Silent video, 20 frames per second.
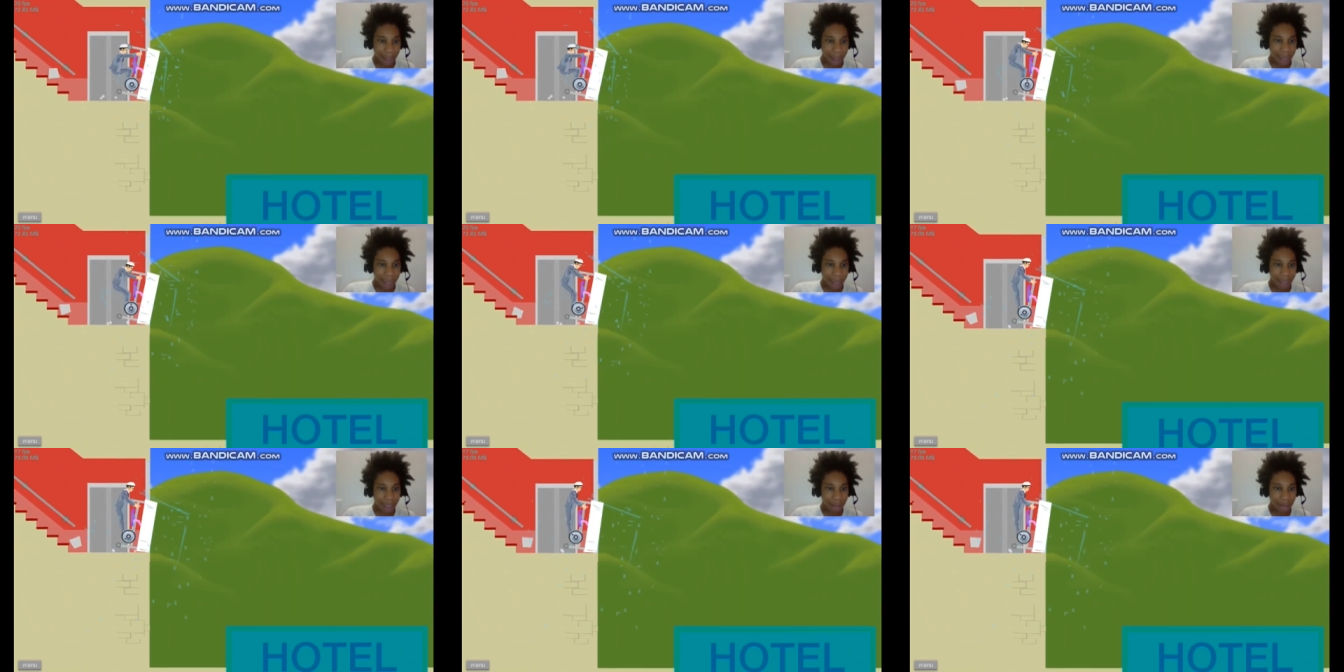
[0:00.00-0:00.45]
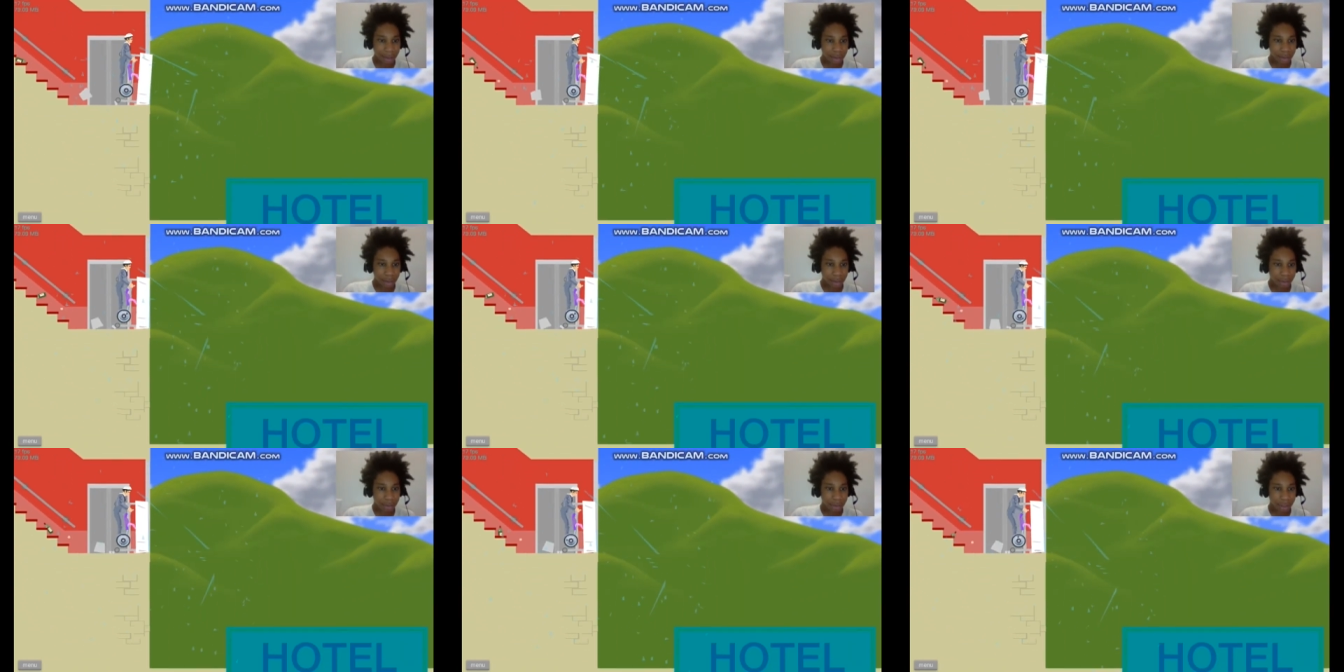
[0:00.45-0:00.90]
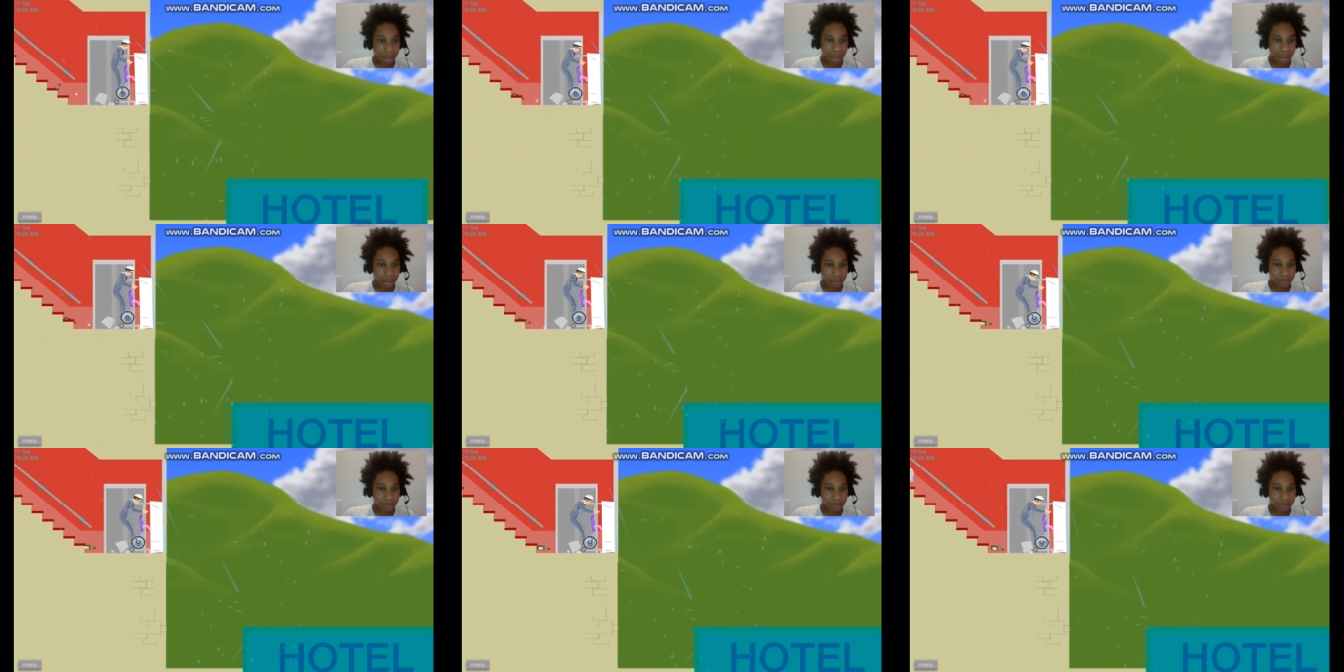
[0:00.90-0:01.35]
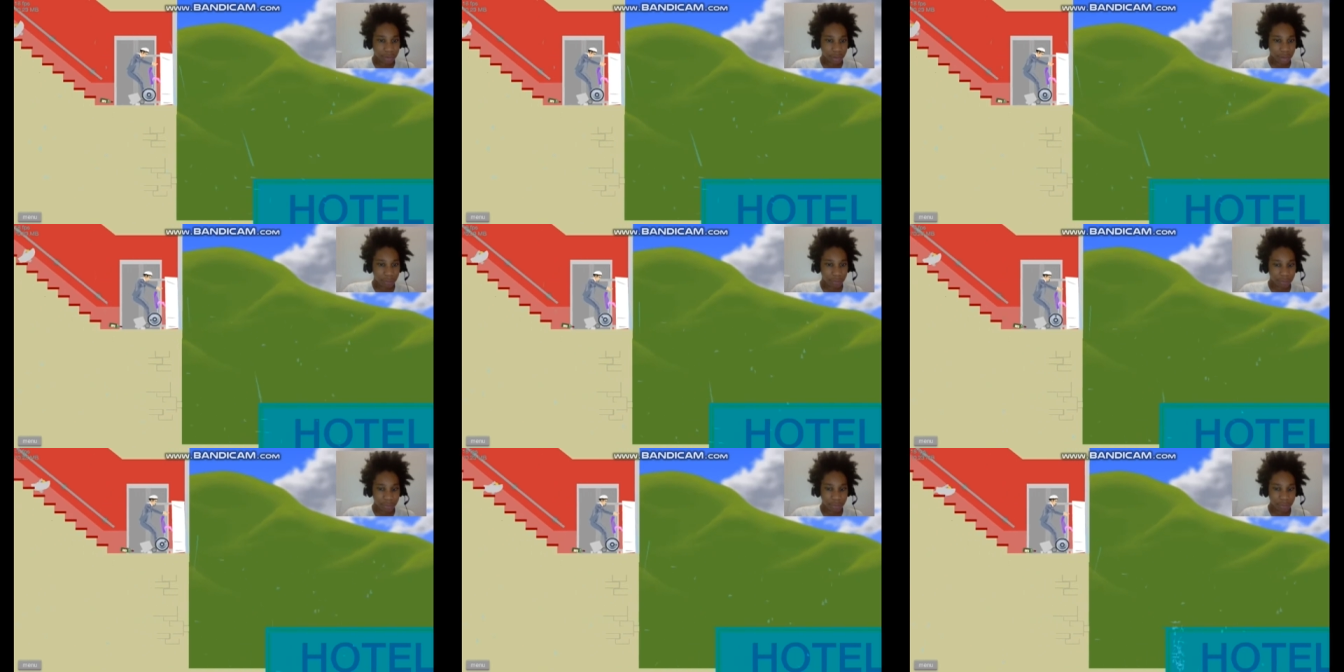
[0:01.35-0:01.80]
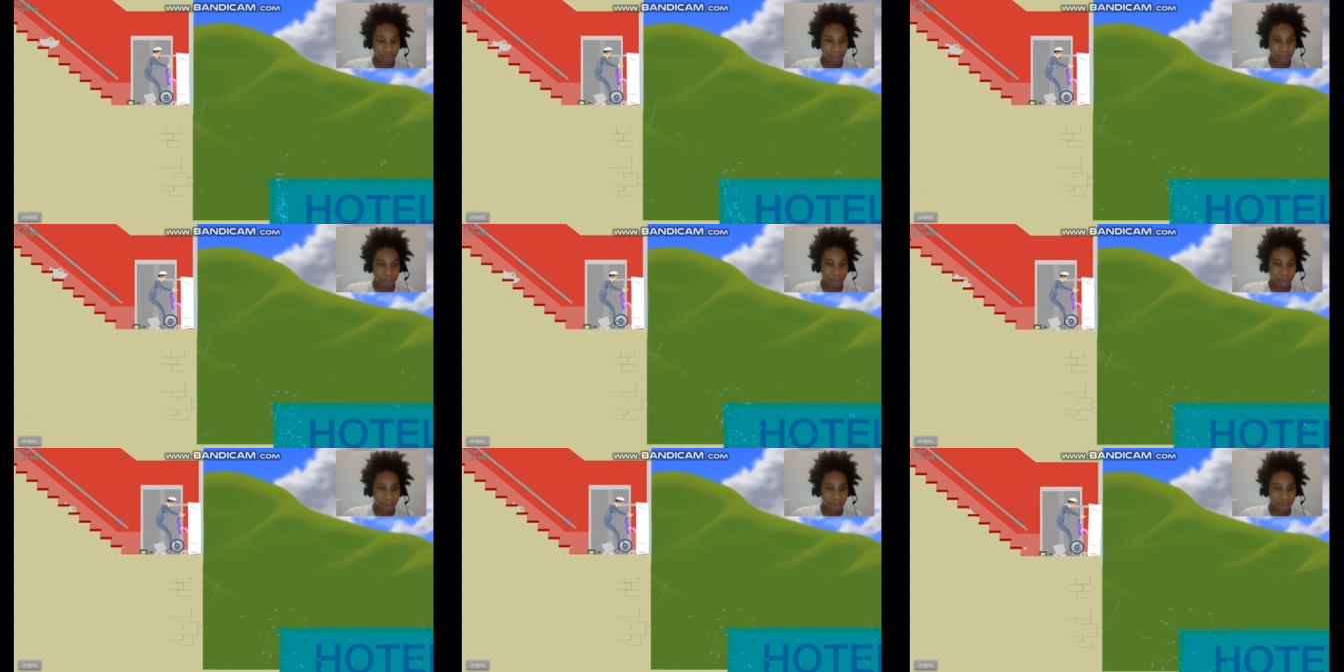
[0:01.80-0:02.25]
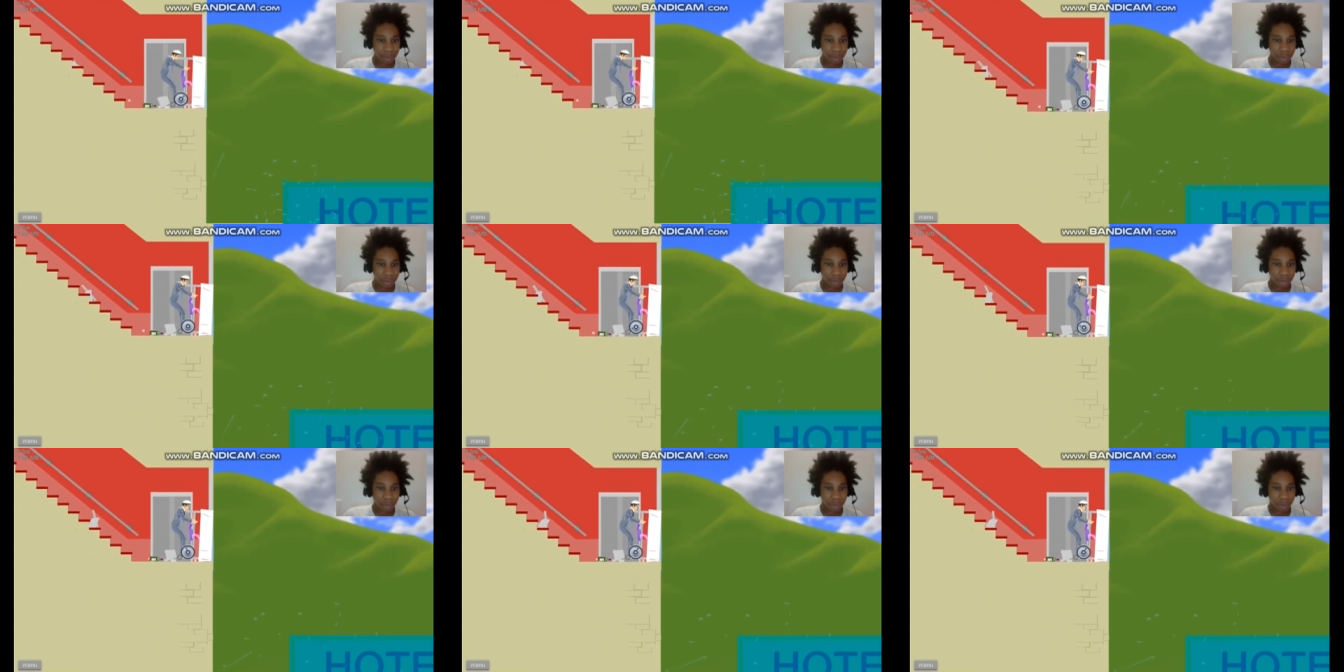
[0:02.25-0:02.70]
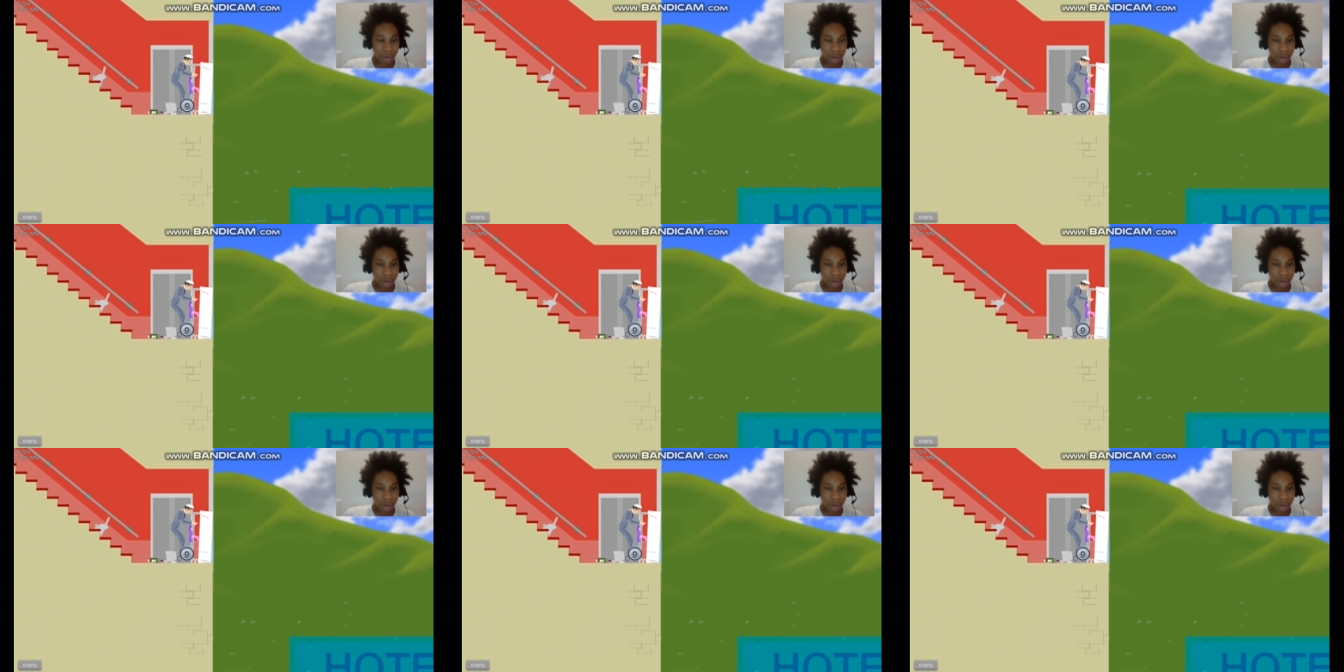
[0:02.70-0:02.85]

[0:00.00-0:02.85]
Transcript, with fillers: Ah, okay. So this is what we're going to do.